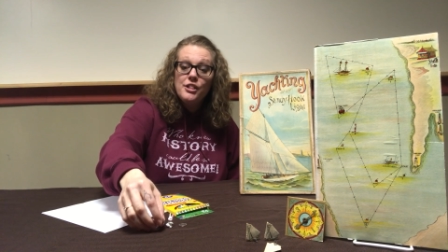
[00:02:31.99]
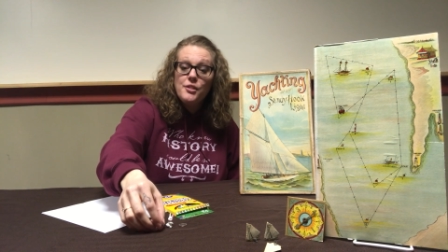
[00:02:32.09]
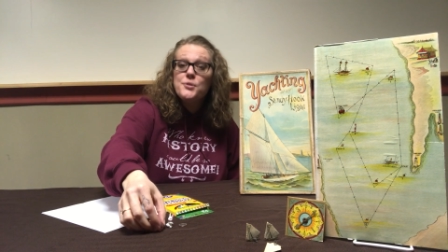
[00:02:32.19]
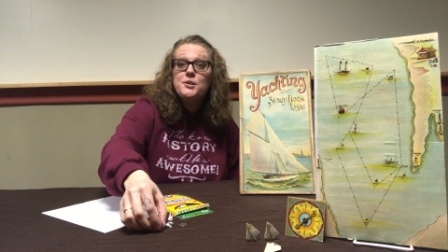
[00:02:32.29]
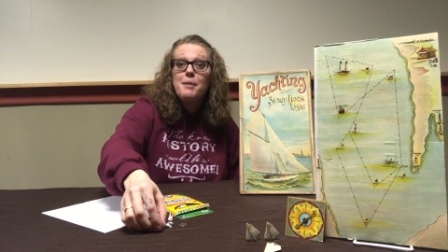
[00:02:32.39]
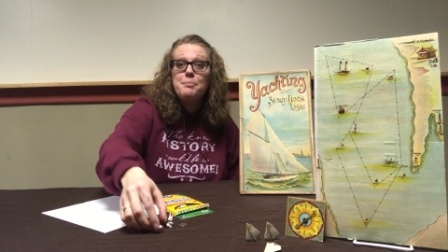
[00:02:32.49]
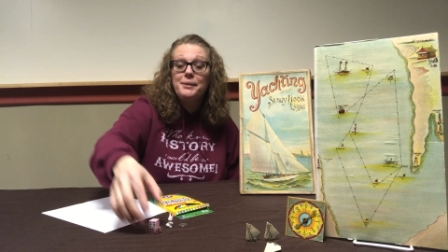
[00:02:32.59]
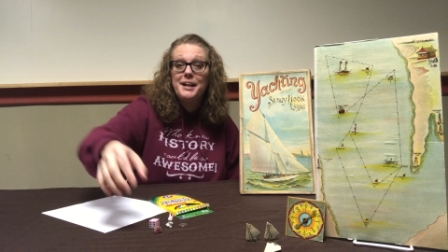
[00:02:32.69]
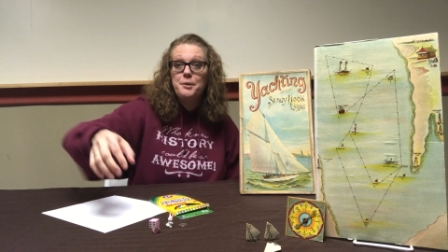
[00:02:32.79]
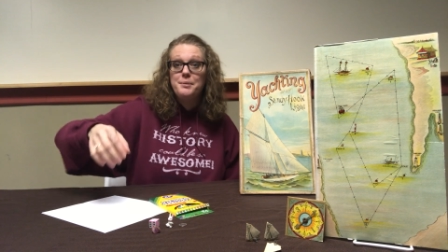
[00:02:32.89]
Those are my
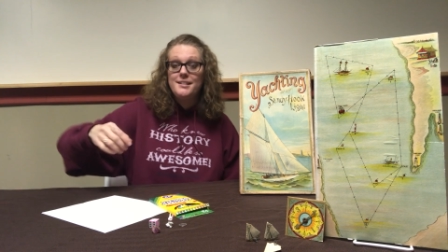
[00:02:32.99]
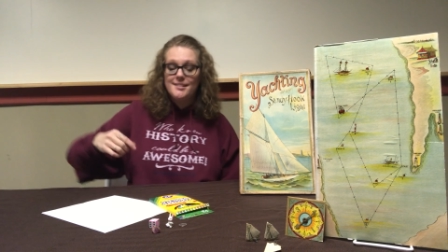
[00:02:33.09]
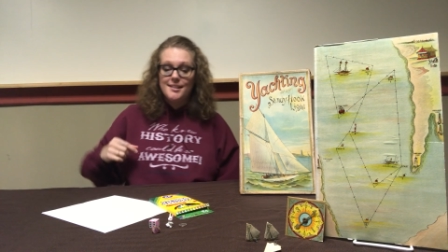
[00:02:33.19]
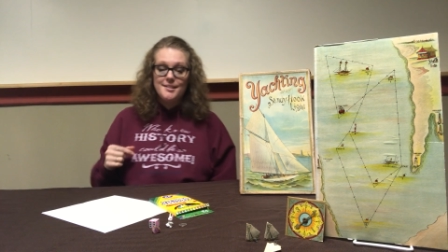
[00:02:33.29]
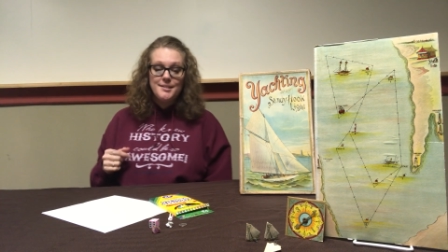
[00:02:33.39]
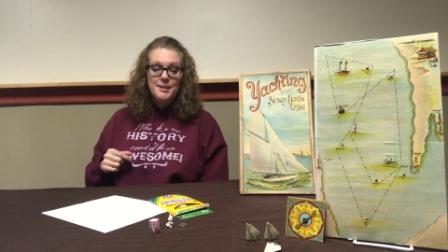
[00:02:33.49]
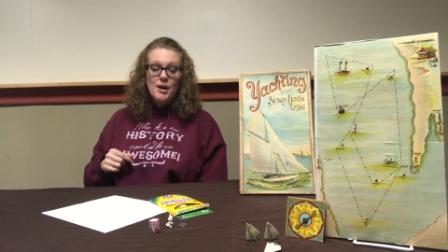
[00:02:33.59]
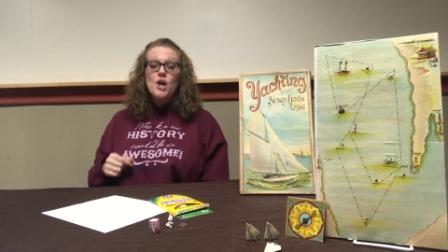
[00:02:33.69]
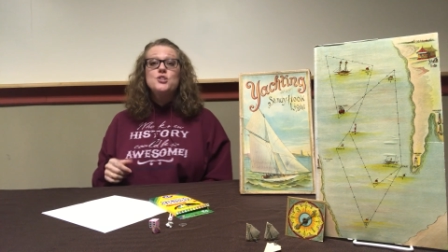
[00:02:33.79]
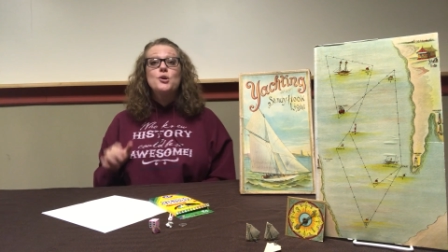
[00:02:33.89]
player pieces.
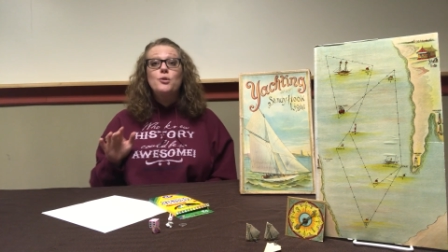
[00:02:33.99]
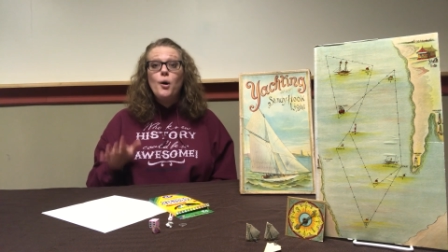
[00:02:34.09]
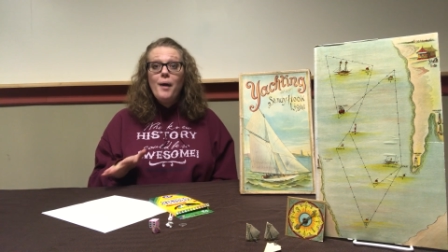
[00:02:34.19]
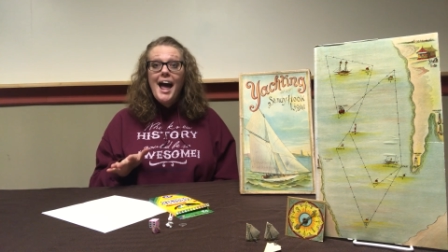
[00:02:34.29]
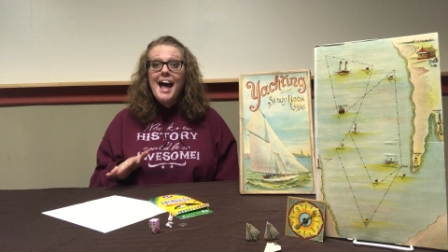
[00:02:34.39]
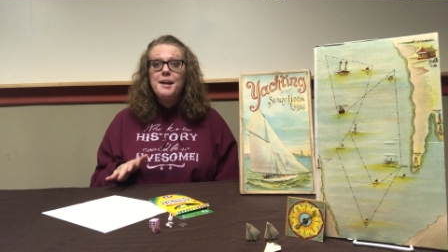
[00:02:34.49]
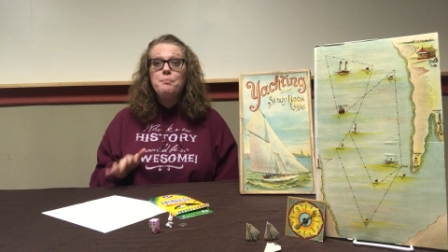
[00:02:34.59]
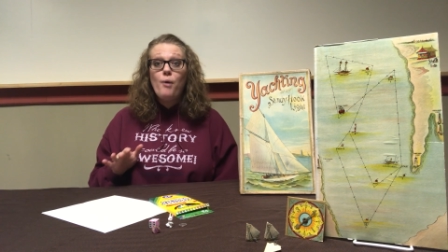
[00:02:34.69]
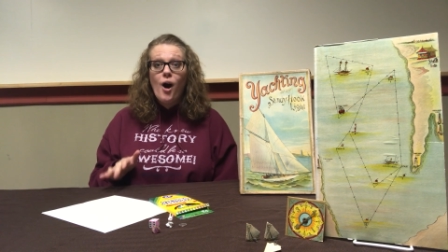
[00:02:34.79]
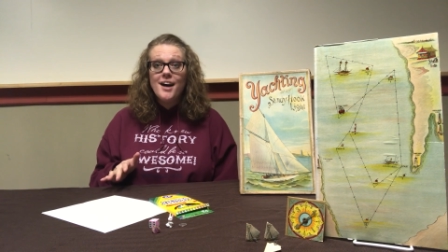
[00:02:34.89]
So go ahead
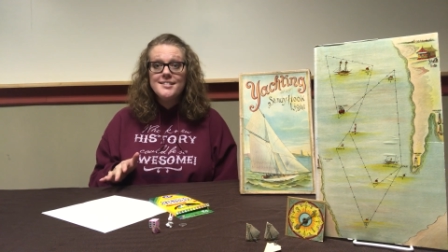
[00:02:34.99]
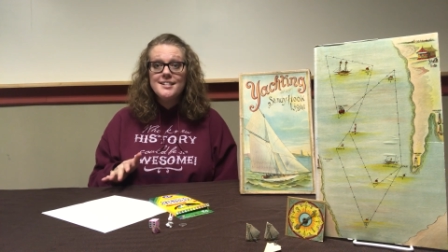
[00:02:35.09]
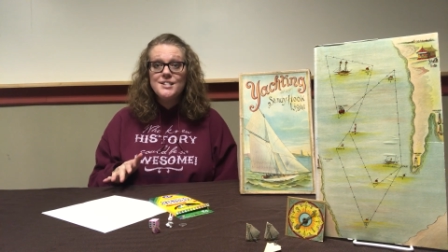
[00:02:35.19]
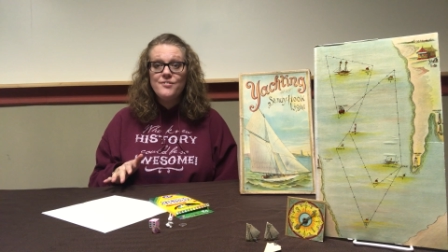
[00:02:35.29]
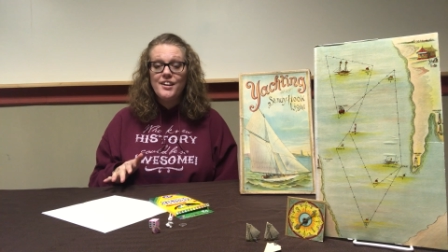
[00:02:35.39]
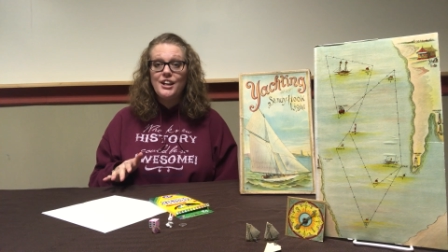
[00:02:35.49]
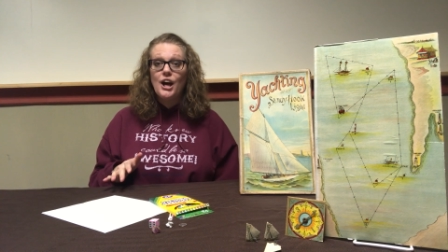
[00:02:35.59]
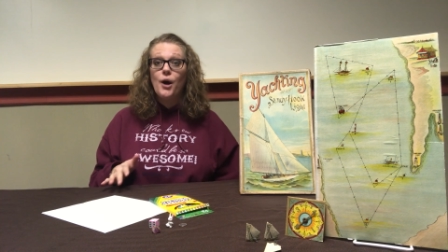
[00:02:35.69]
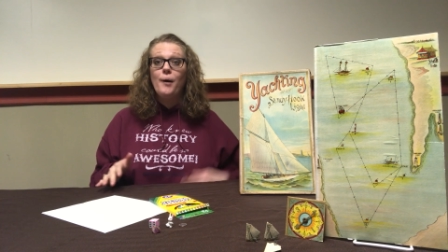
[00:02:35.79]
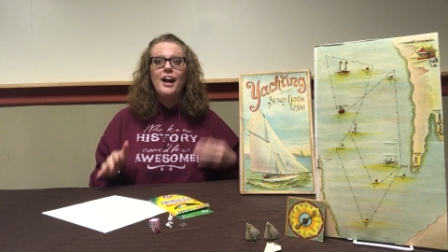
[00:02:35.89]
and pause this
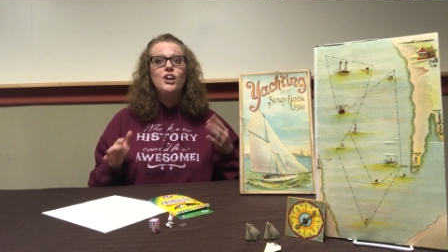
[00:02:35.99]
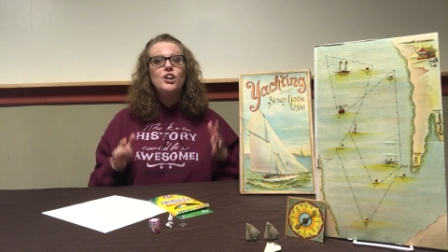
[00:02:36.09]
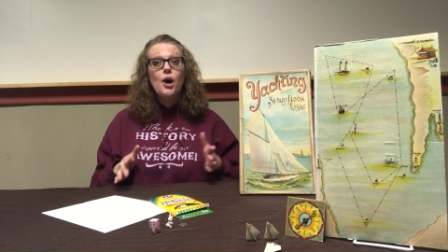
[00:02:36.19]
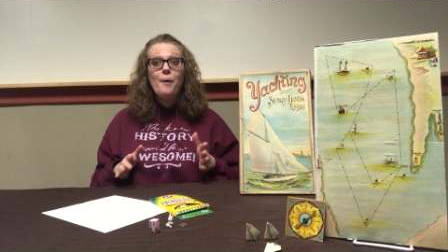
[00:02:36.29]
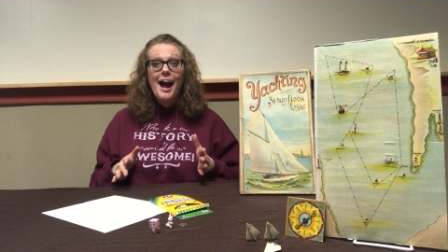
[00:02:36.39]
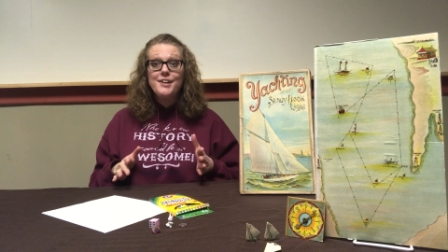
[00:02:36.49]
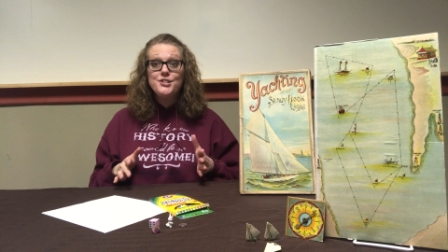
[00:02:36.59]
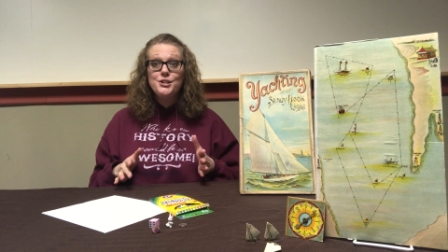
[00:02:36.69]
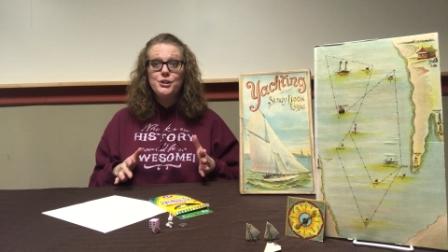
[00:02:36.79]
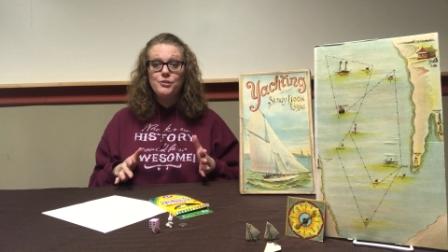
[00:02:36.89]
video and go
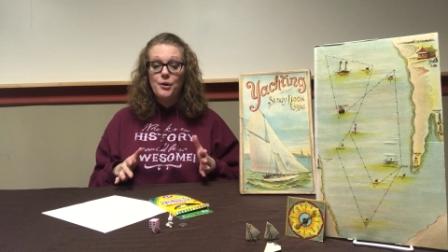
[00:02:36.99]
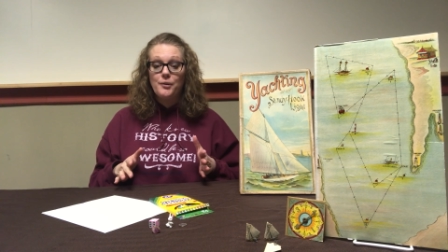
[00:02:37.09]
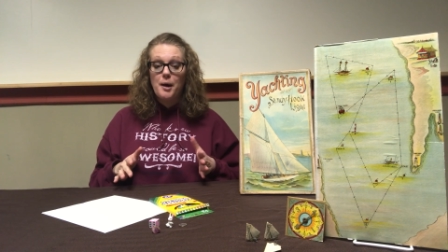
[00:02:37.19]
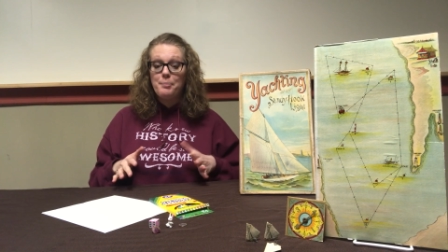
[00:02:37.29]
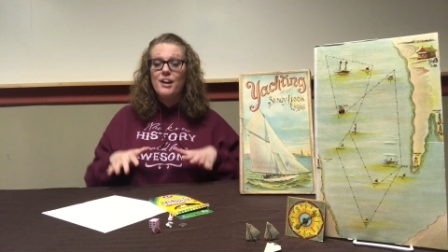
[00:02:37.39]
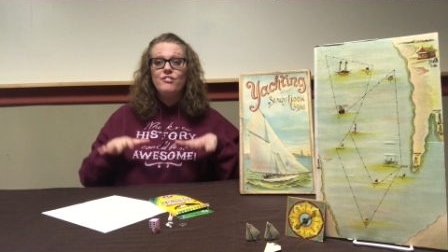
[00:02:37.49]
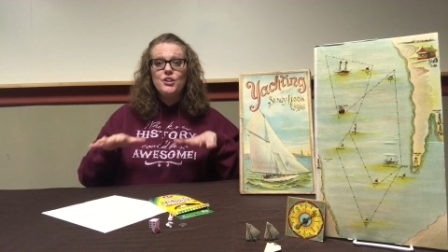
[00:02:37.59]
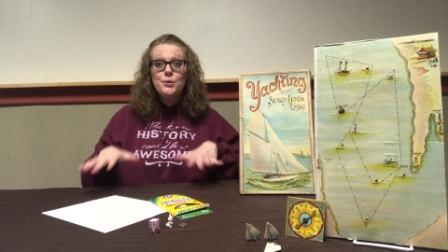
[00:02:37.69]
ask your grown-up if